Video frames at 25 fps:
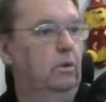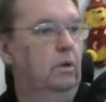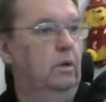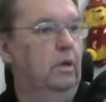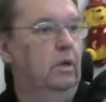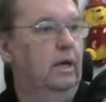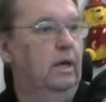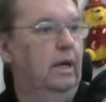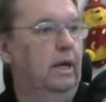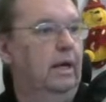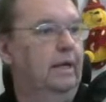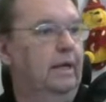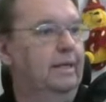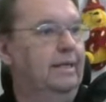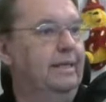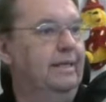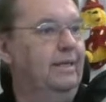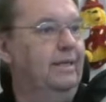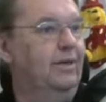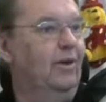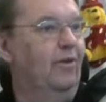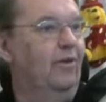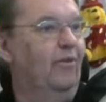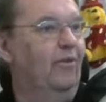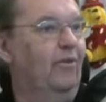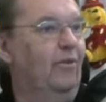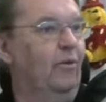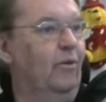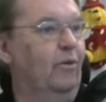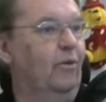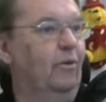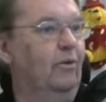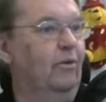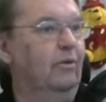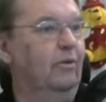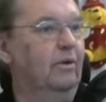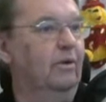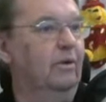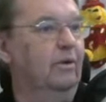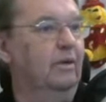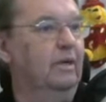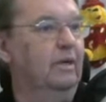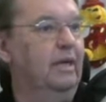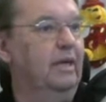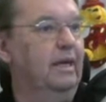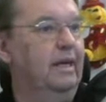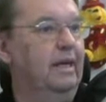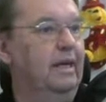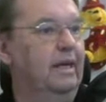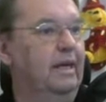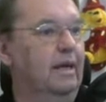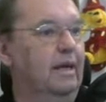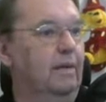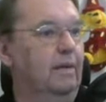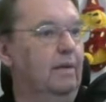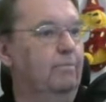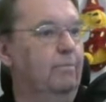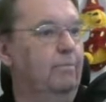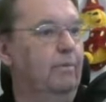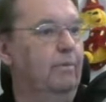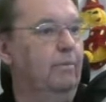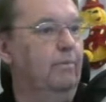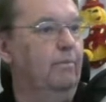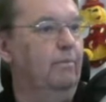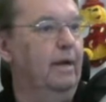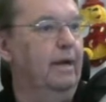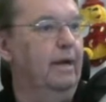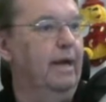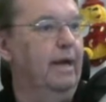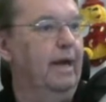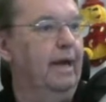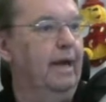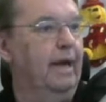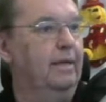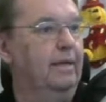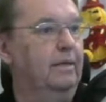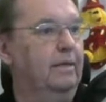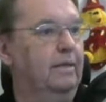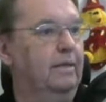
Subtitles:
I need to clean up my act.